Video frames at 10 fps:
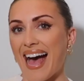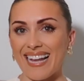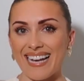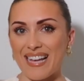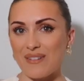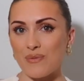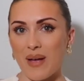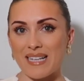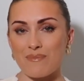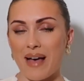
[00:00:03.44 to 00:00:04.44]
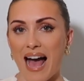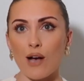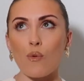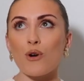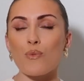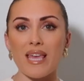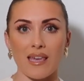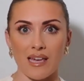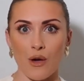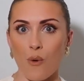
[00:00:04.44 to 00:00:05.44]
Hi loves, welcome back. What a
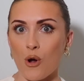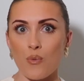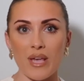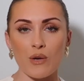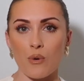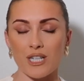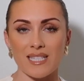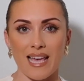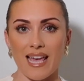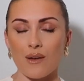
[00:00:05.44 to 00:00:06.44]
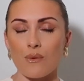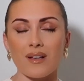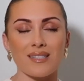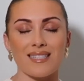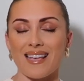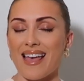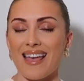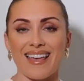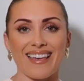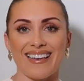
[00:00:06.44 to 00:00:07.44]
week, what a week, what a day, what a
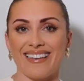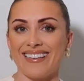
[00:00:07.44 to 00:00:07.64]
day.